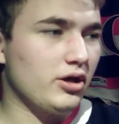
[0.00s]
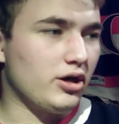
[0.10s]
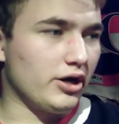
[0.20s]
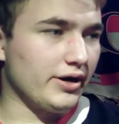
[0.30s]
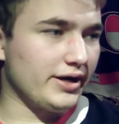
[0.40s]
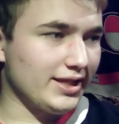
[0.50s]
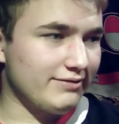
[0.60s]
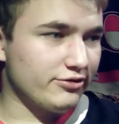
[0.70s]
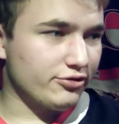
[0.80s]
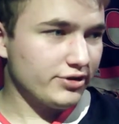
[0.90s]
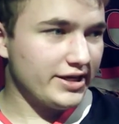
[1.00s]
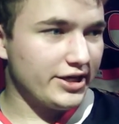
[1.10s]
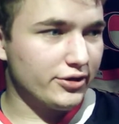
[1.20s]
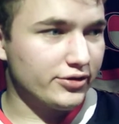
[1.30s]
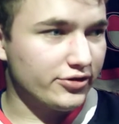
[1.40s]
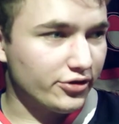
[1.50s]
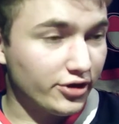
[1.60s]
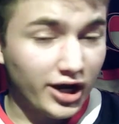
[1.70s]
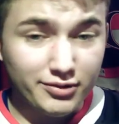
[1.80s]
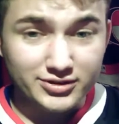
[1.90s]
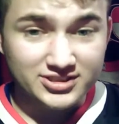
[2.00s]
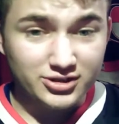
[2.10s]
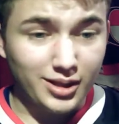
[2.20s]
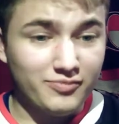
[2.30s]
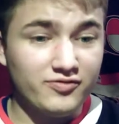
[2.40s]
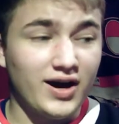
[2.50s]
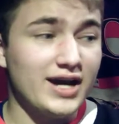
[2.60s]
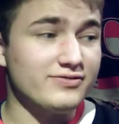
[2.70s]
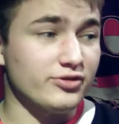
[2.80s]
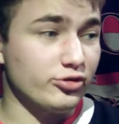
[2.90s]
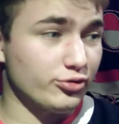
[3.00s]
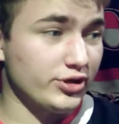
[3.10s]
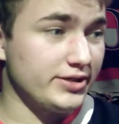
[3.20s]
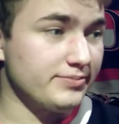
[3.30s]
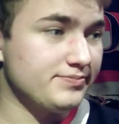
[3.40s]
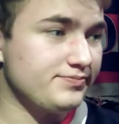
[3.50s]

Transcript: All right, 11:38 here in the third. Ottawa's still up 5-3.